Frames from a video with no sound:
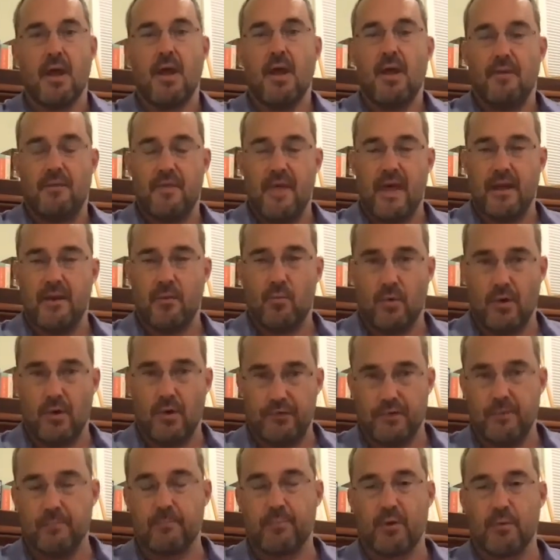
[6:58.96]
that it was
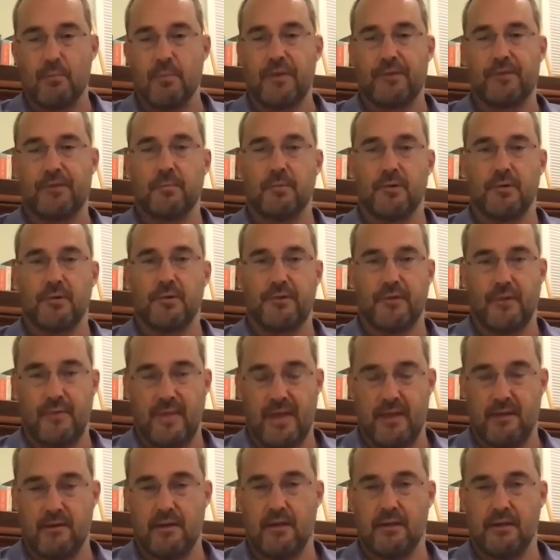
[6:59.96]
impermissible to
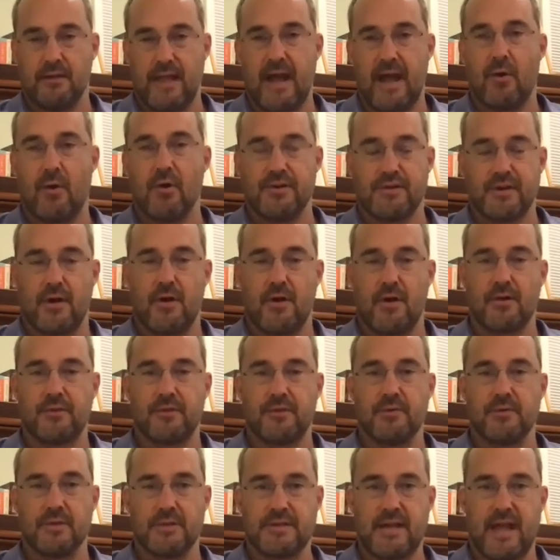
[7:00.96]
then allow a dog
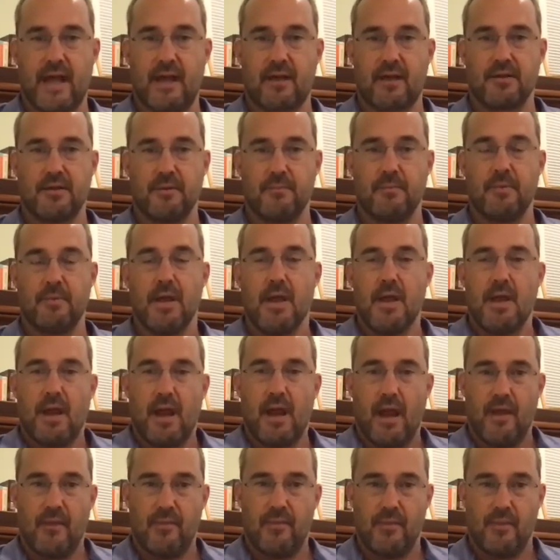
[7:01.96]
to attack him.
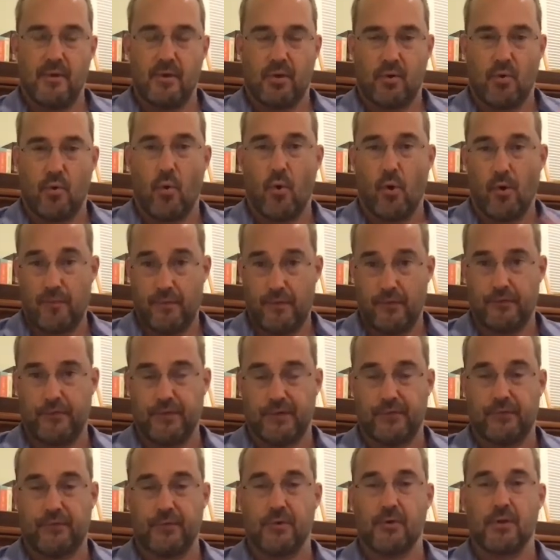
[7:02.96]
And the court, the
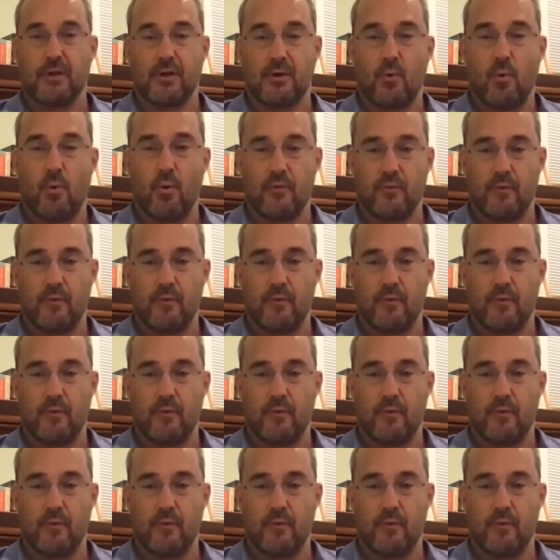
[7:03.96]
Sixth Circuit Court of